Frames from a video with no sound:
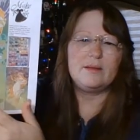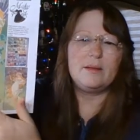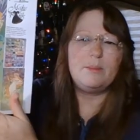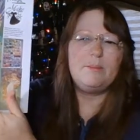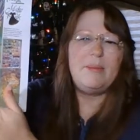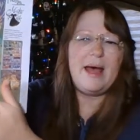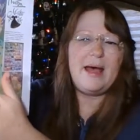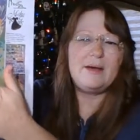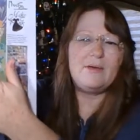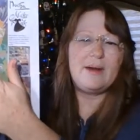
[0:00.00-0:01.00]
The
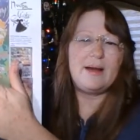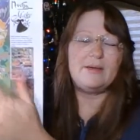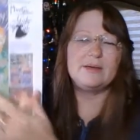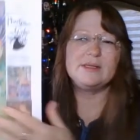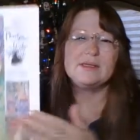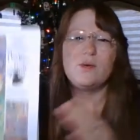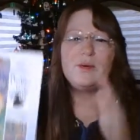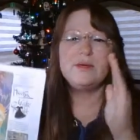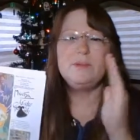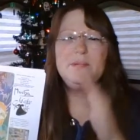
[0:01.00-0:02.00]
background is
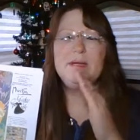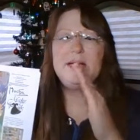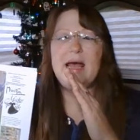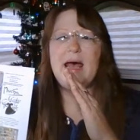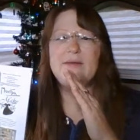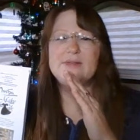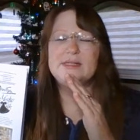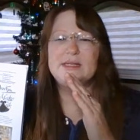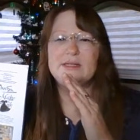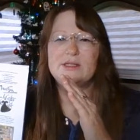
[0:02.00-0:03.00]
going to be in half
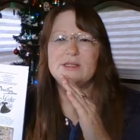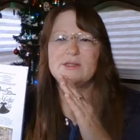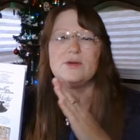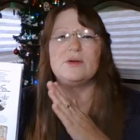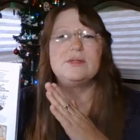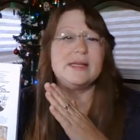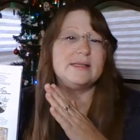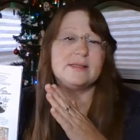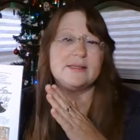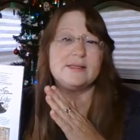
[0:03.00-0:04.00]
stitches or
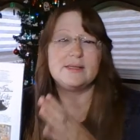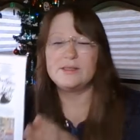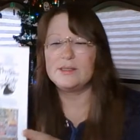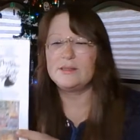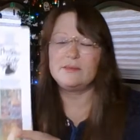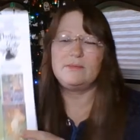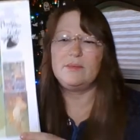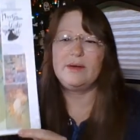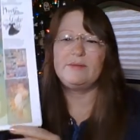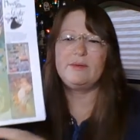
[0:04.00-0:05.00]
tent stitching,
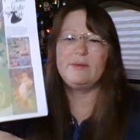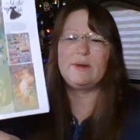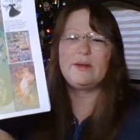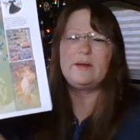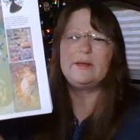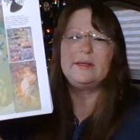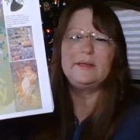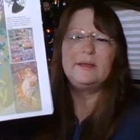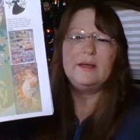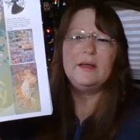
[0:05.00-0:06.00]
whatever you want to call it.
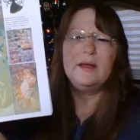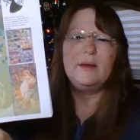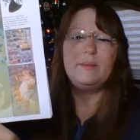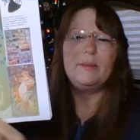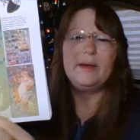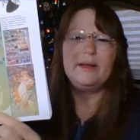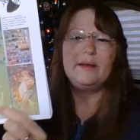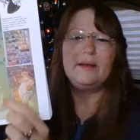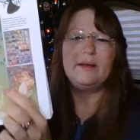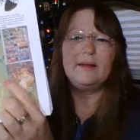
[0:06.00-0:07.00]
But
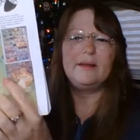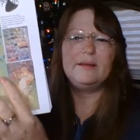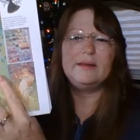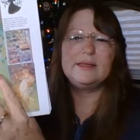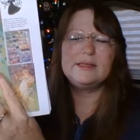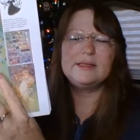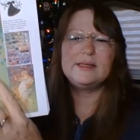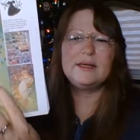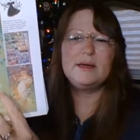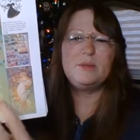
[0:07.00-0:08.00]
this
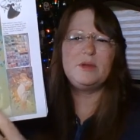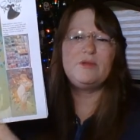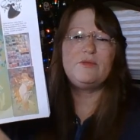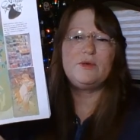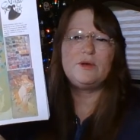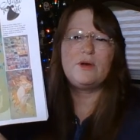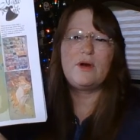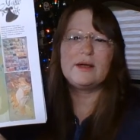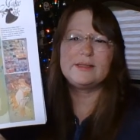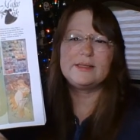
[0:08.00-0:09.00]
isn't going to be full
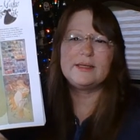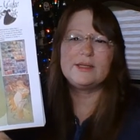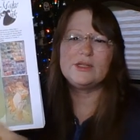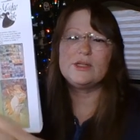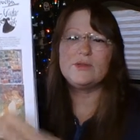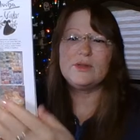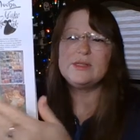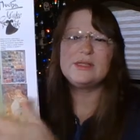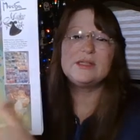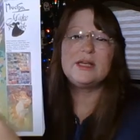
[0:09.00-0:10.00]
cross stitch, so
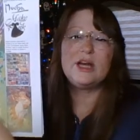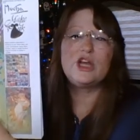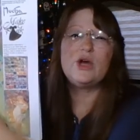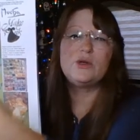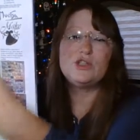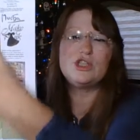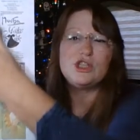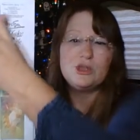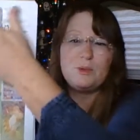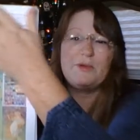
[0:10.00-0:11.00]
this is going to go
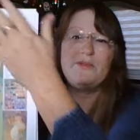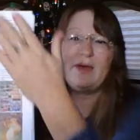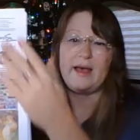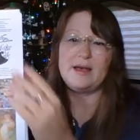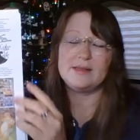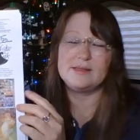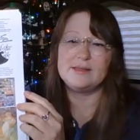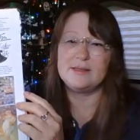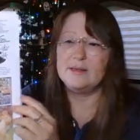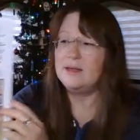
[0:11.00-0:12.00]
super
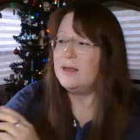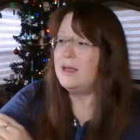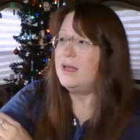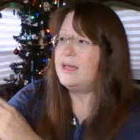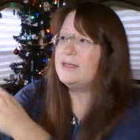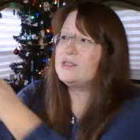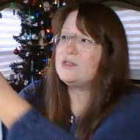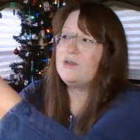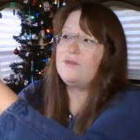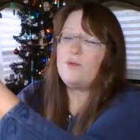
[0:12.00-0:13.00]
fast.
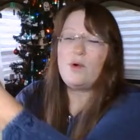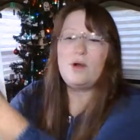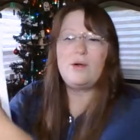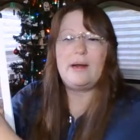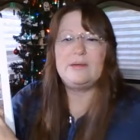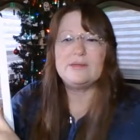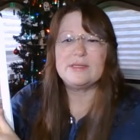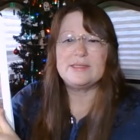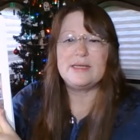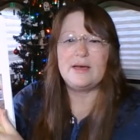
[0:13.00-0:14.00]
It's the foreground
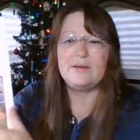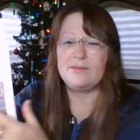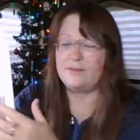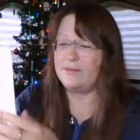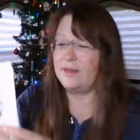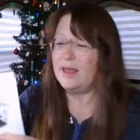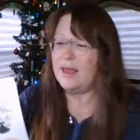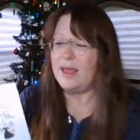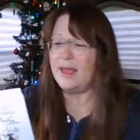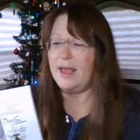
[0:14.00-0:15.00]
stuff.
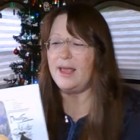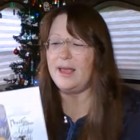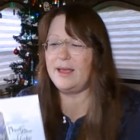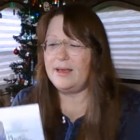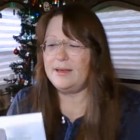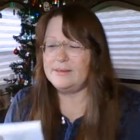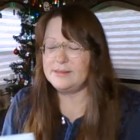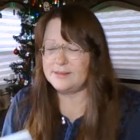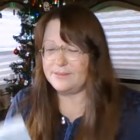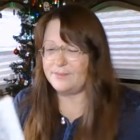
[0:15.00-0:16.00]
And